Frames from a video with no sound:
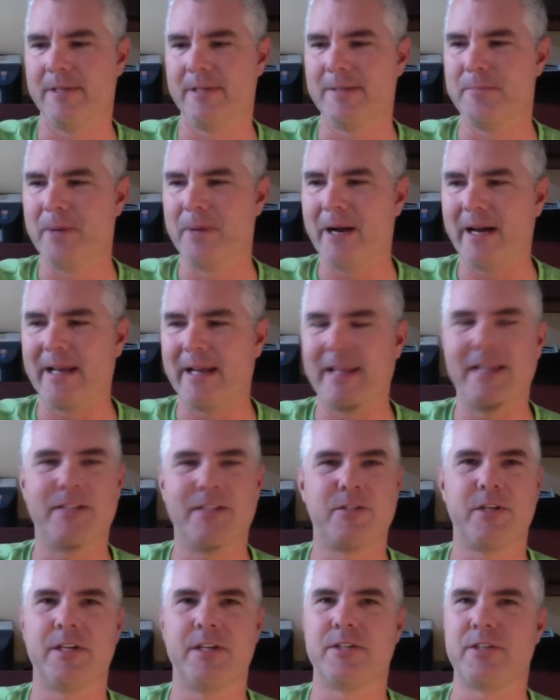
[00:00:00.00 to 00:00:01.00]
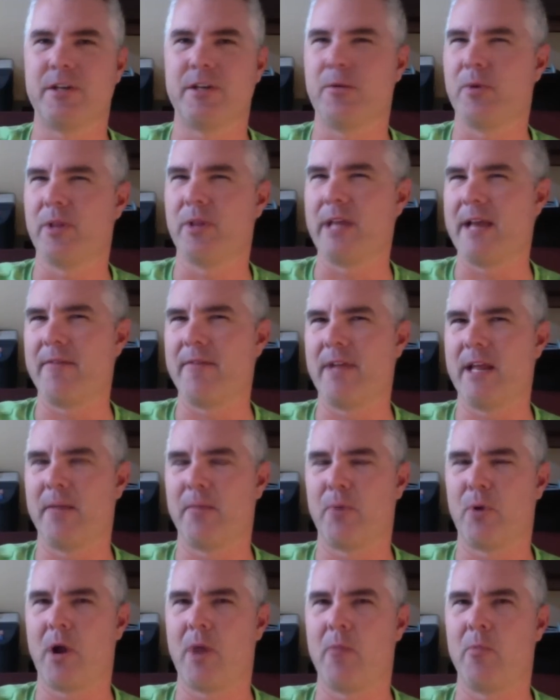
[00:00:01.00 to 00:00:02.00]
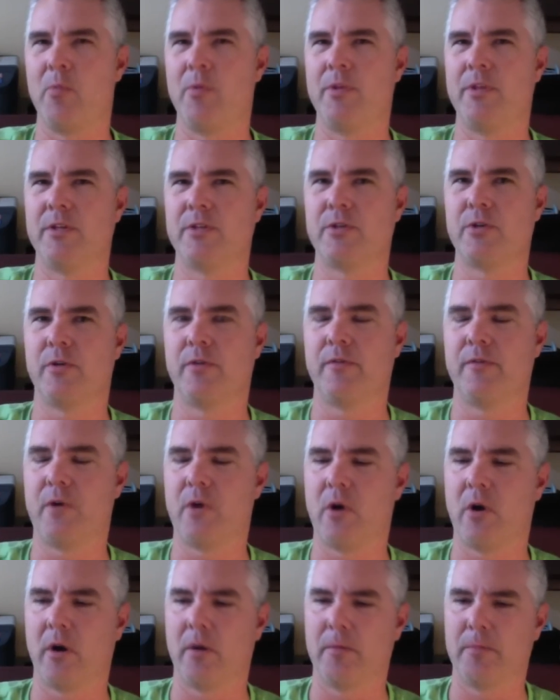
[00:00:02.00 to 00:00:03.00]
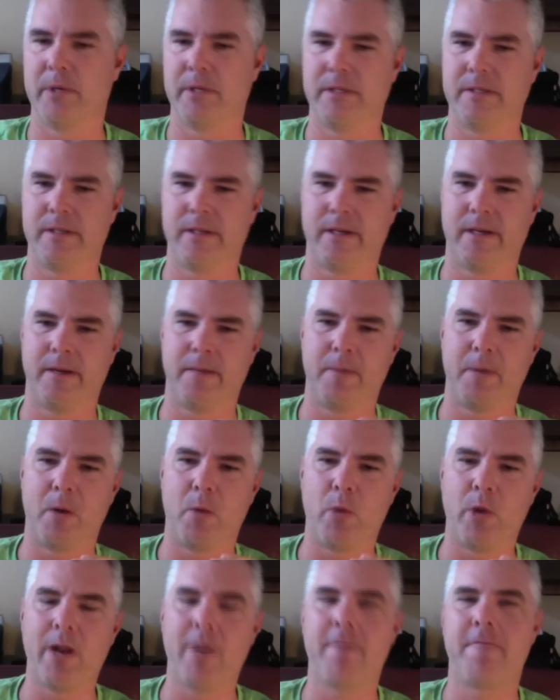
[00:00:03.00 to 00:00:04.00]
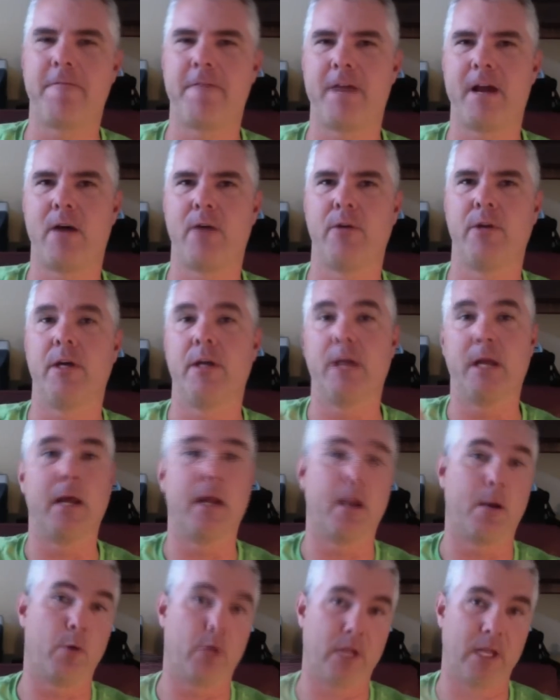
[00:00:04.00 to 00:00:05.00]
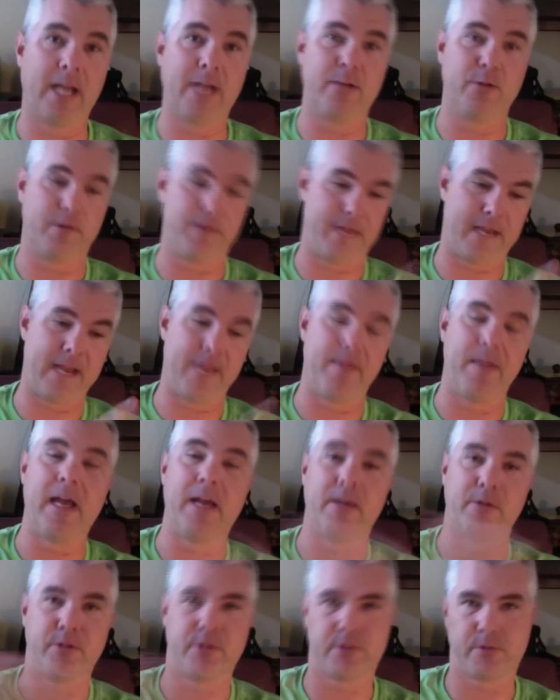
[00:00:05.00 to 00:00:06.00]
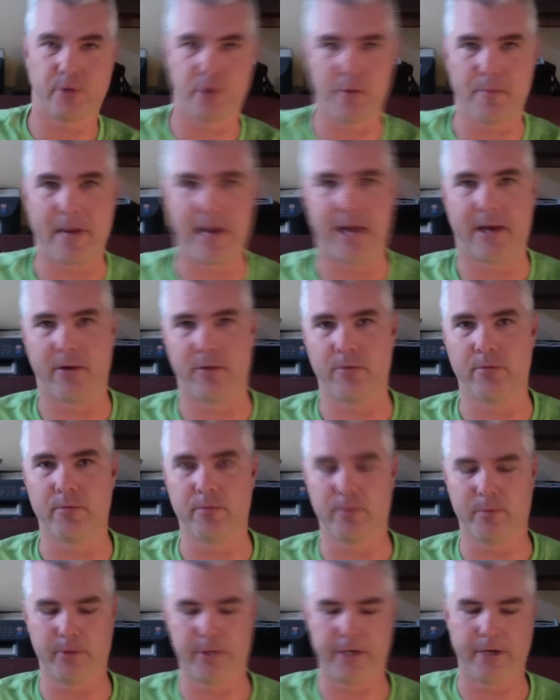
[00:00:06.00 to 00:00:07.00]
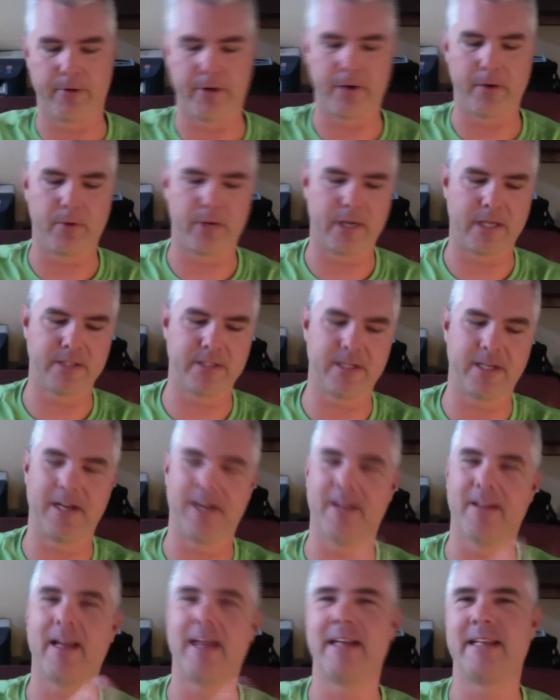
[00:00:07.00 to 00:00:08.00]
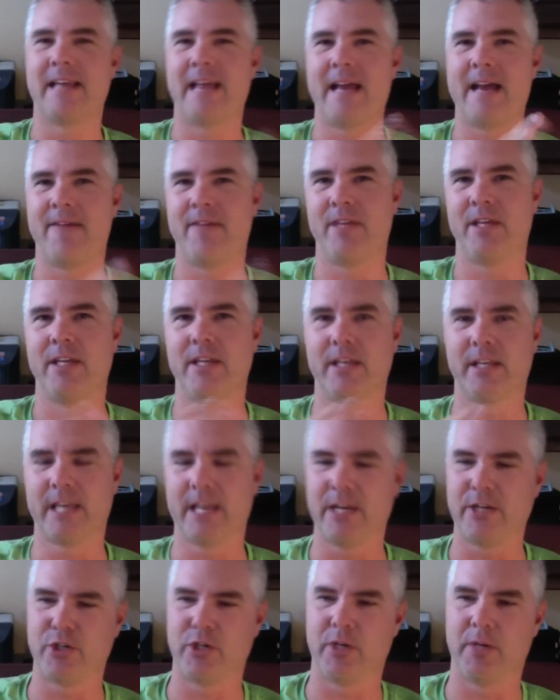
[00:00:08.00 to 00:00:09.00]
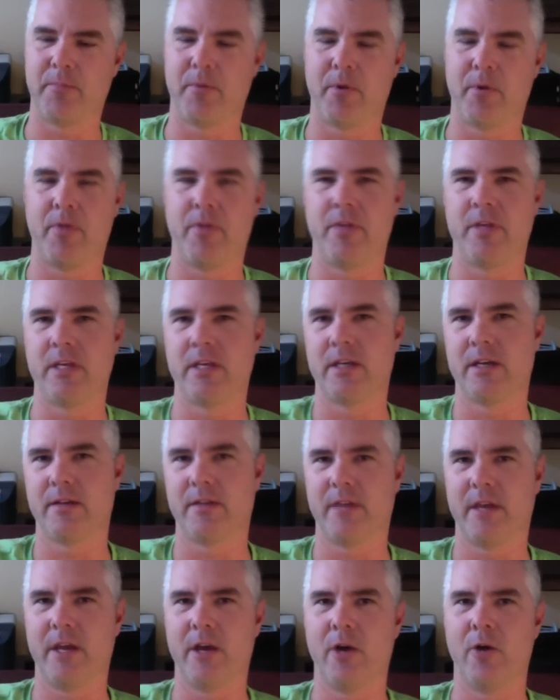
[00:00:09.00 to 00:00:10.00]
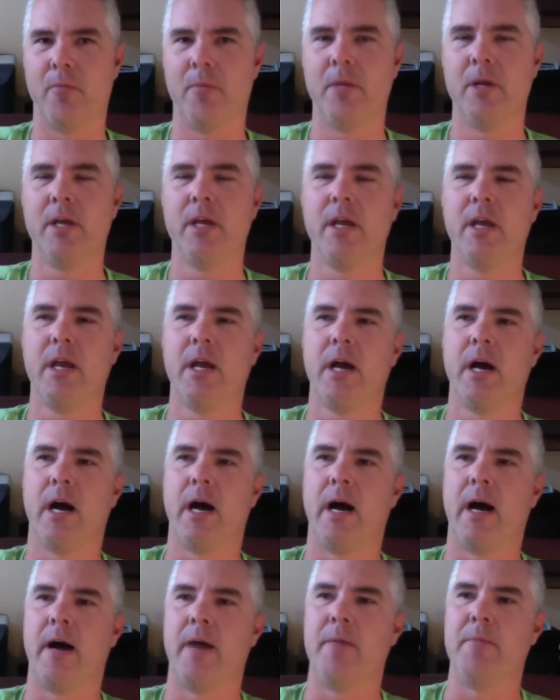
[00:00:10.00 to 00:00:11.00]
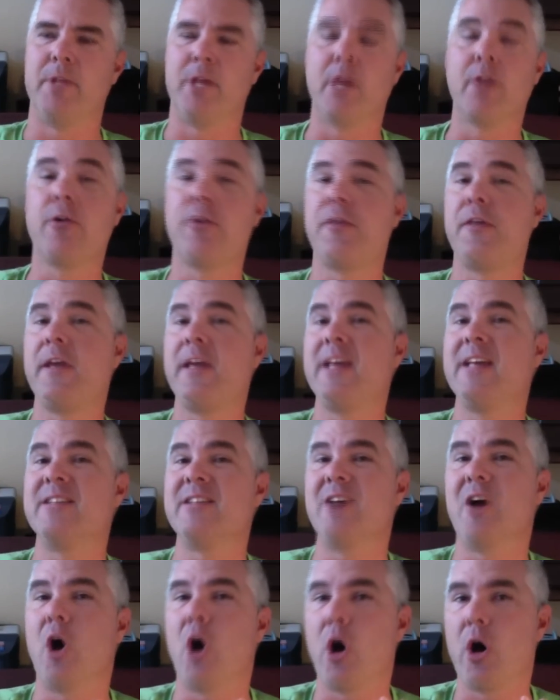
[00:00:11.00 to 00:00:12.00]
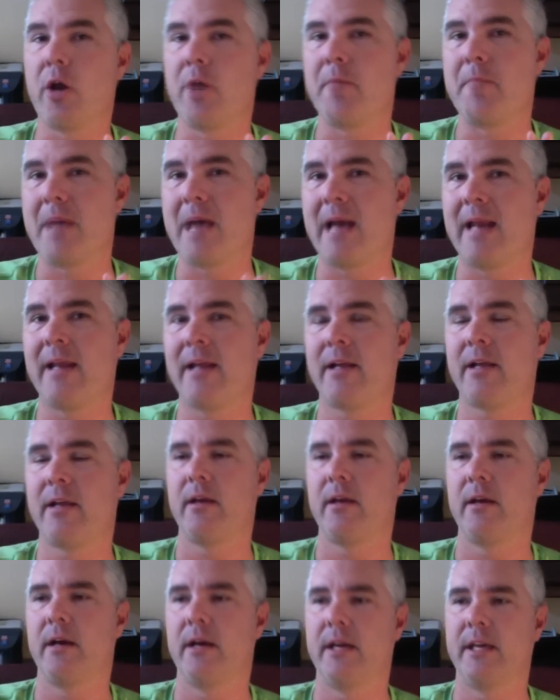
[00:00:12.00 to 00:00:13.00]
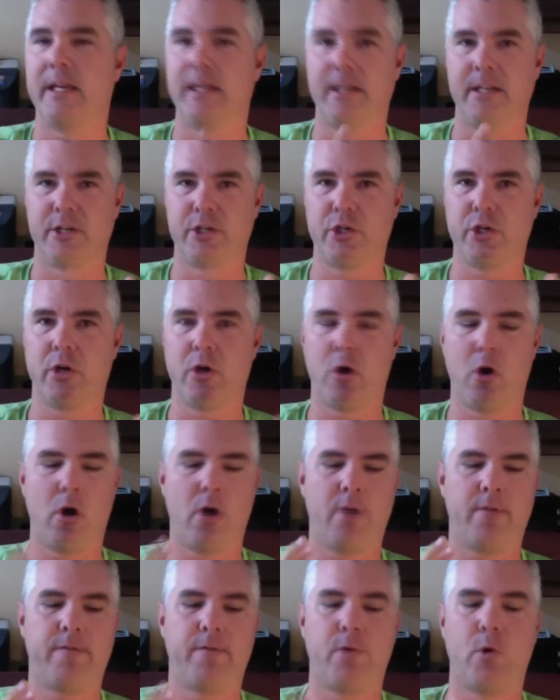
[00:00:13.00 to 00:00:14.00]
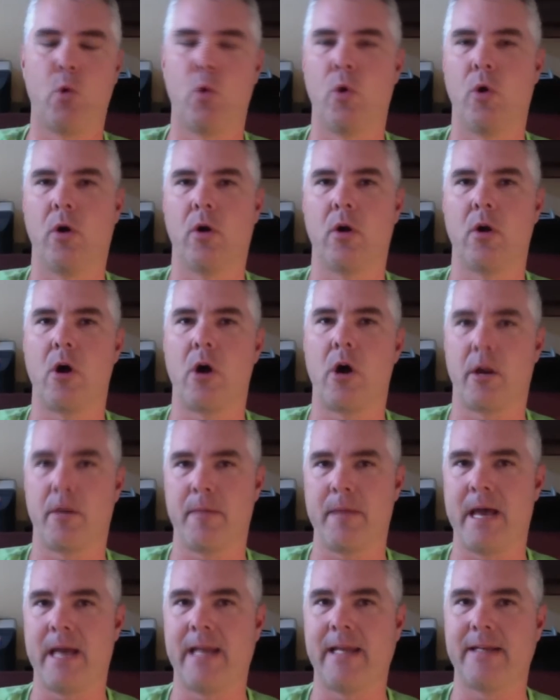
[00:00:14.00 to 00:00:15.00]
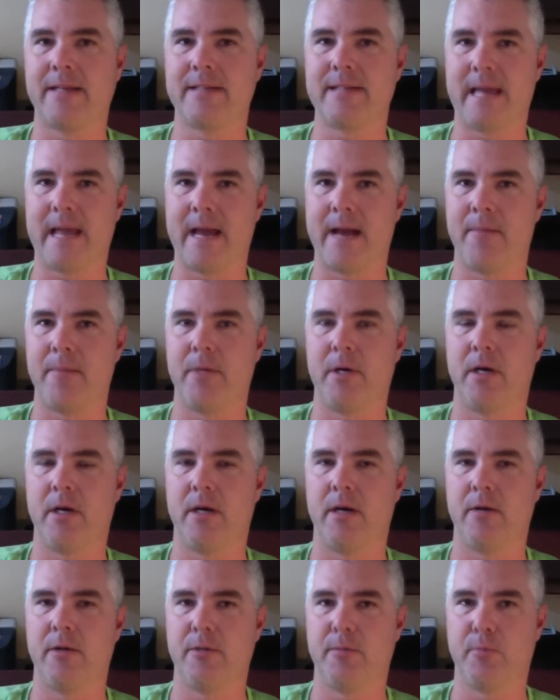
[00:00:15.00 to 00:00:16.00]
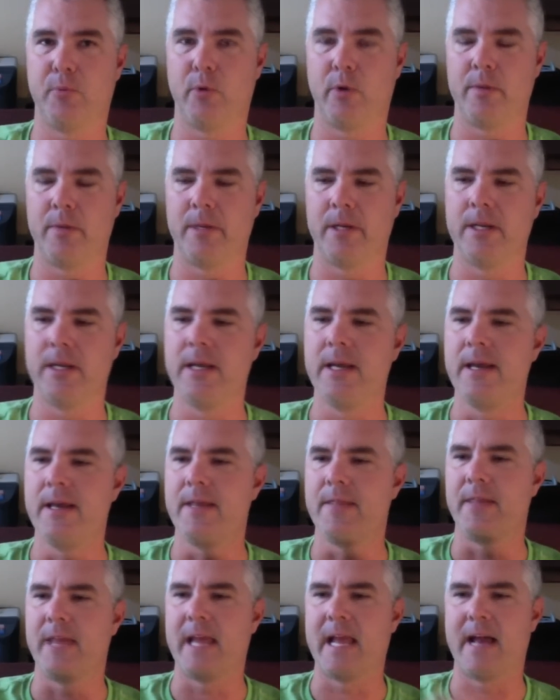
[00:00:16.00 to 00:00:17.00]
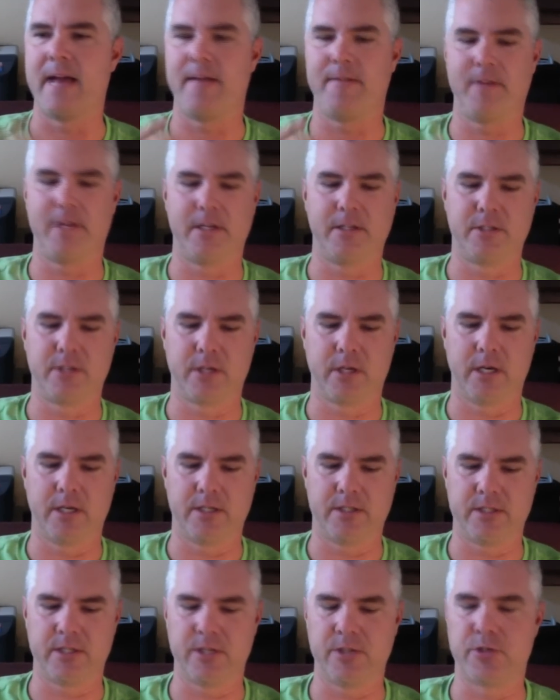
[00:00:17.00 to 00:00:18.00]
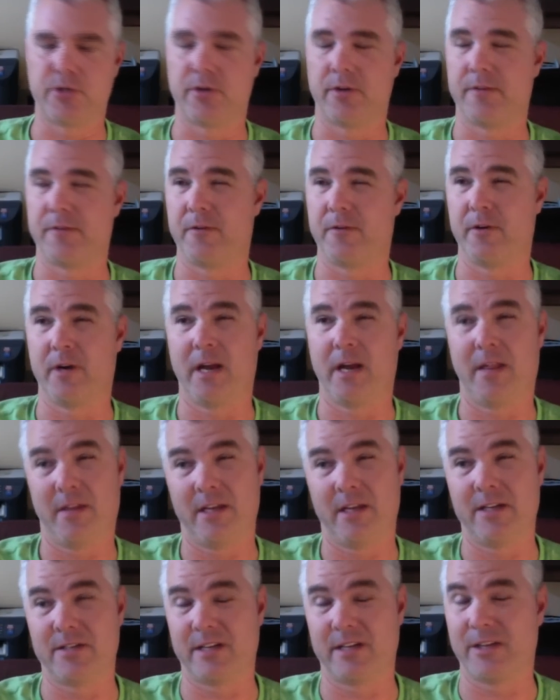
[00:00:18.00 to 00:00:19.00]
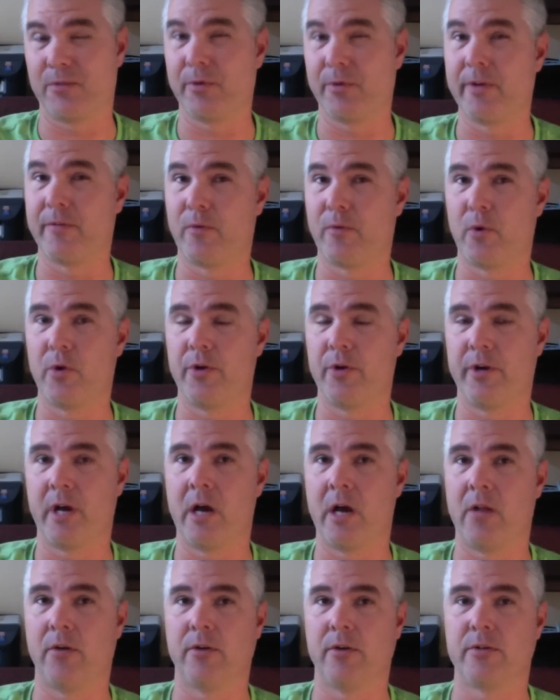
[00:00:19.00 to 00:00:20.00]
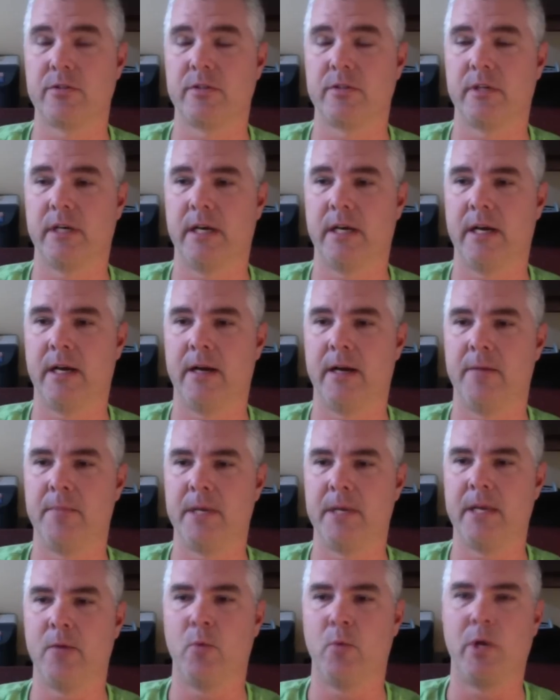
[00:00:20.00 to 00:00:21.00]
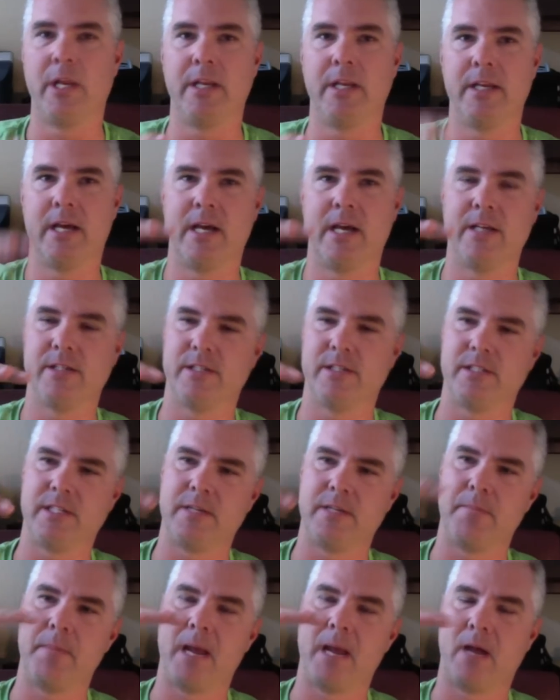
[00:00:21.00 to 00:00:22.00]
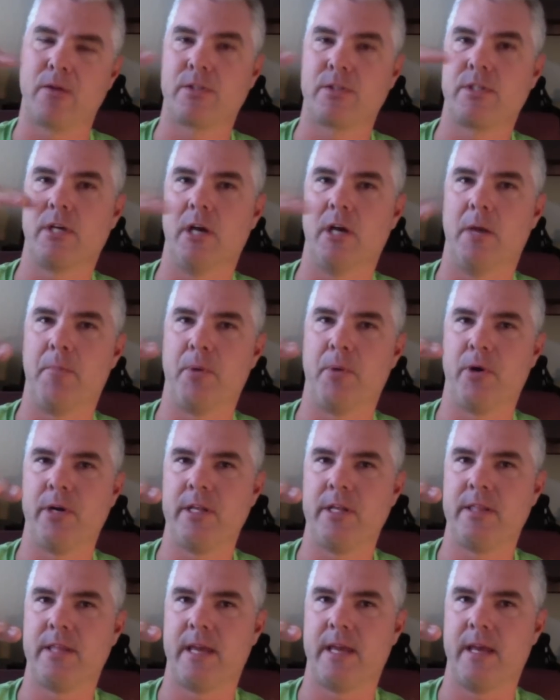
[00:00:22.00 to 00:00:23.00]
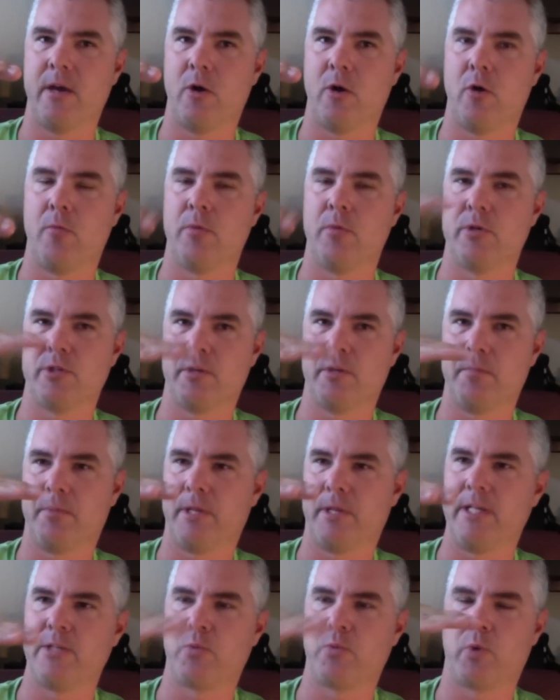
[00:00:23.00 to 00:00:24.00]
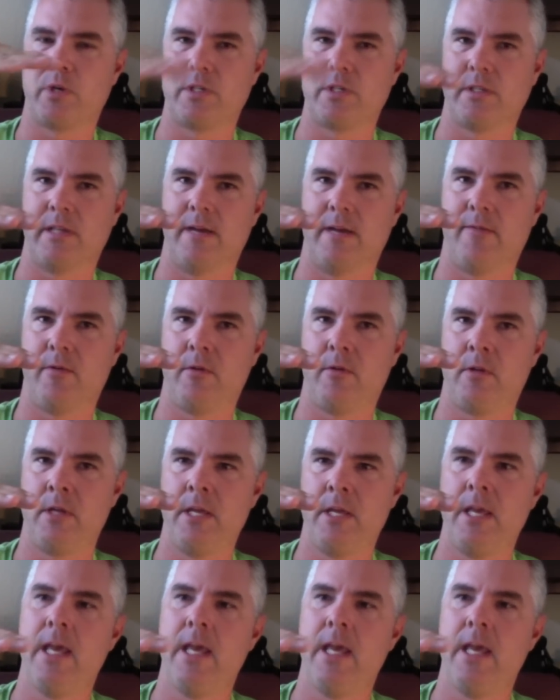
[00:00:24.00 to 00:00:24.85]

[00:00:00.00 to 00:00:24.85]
But it really haven't had a problem with it so far. But what I've found, I would like to have had that, just to go back and reiterate what I said. I'd like to have the indication up on the helm. The other thing is automatic ignition off or automatic tab deployment. They have a sensor for, I think it's like $300 or $400, and what it does is it mounts up underneath the helm or someplace where it's level.